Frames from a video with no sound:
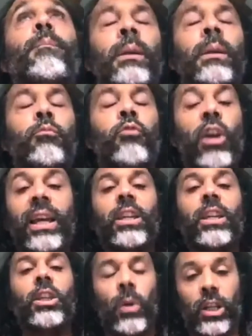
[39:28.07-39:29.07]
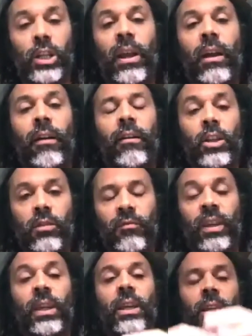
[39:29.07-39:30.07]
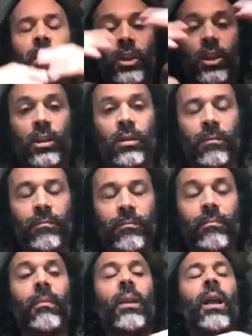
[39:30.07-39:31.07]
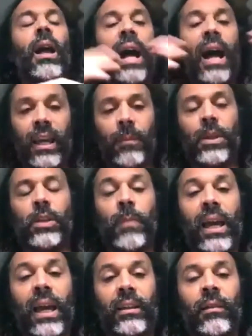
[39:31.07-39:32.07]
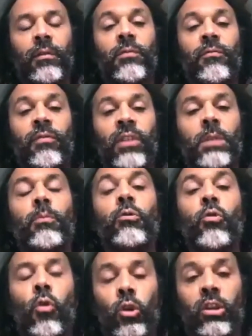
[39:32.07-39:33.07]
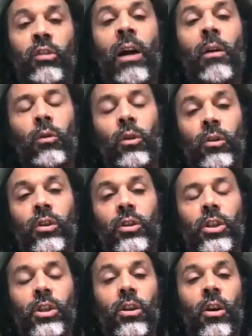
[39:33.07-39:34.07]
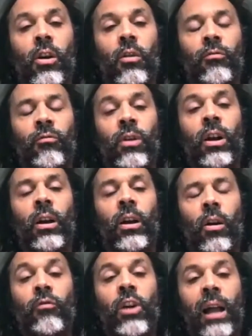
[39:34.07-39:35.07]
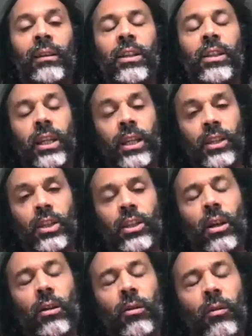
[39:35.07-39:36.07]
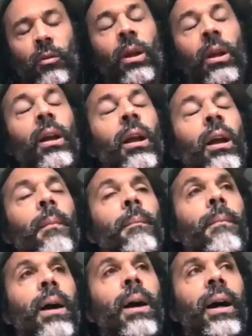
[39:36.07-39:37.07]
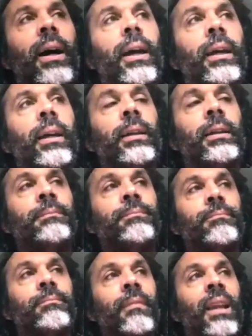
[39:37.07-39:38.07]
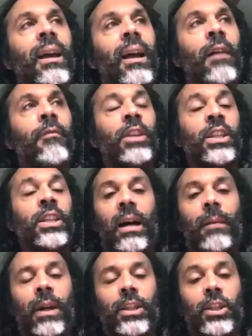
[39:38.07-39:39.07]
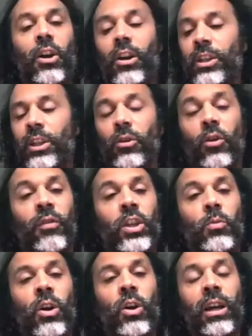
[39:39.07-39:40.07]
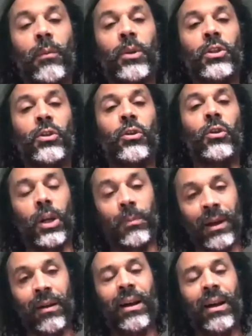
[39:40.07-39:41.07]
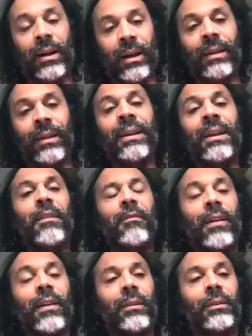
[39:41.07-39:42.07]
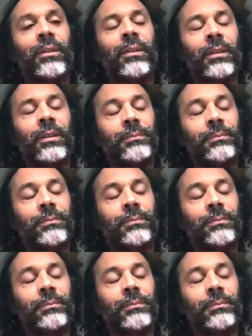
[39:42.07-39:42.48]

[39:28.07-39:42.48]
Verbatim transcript: bring into experience these higher perspectives, these broader outlooks on reality. So, at the time I started all this work I was talking about, I found